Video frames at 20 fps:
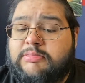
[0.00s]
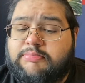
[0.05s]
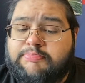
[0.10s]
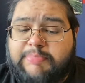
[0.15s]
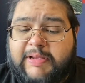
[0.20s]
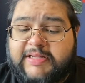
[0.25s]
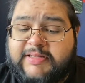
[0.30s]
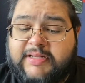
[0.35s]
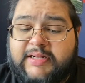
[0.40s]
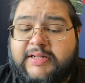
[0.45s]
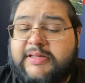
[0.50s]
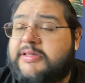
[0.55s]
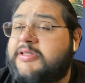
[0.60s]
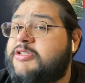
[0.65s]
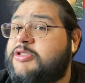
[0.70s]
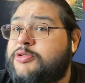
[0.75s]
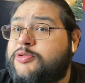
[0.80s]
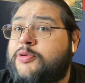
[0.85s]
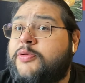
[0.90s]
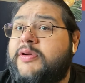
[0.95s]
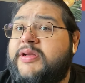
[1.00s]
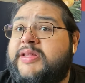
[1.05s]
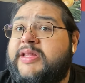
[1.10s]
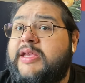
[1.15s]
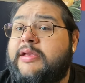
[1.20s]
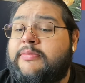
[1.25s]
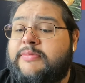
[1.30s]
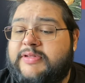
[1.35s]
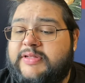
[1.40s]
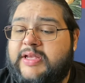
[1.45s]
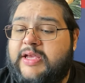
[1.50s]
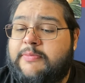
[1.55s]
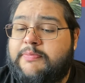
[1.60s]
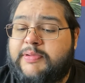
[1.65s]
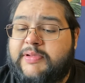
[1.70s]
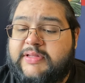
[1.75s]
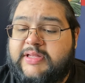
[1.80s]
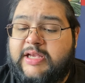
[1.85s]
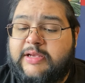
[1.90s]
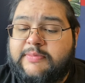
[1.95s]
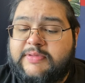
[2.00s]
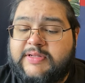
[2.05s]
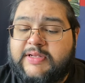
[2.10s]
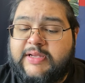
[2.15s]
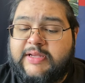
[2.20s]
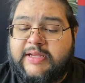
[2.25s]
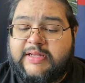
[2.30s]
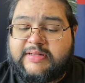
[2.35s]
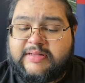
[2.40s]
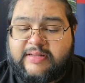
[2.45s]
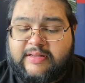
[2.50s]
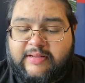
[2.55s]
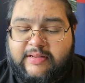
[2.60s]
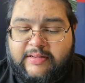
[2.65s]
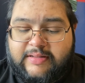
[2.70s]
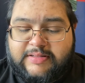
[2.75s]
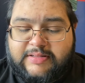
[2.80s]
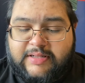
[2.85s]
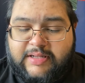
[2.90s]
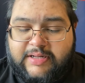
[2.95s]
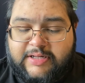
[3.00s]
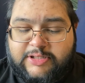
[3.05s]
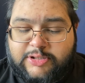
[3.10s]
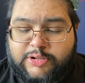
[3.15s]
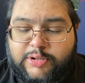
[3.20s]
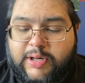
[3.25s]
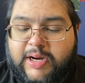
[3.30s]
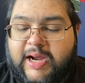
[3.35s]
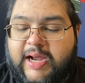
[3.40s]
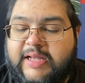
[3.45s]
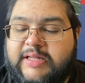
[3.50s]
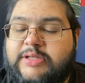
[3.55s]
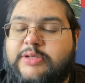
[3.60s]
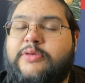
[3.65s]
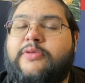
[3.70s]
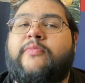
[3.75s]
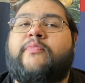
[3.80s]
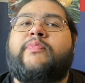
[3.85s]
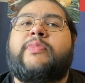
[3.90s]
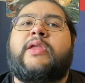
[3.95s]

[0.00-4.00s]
basically destroy Team Z, but Team Z is is going to try to